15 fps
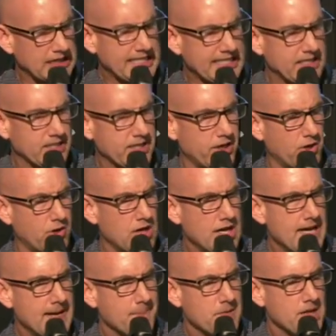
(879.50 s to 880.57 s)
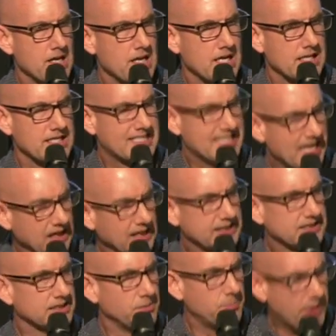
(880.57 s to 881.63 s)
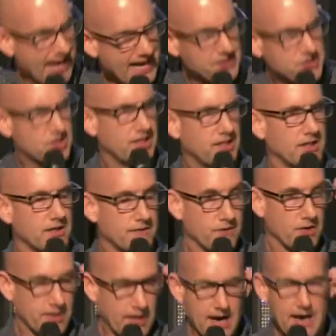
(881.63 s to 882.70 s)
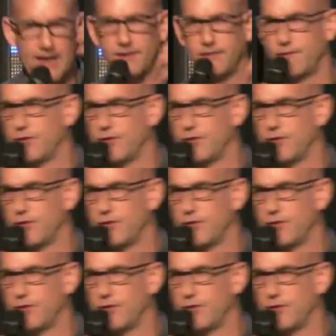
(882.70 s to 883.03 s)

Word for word: really you know zealous and passionate for God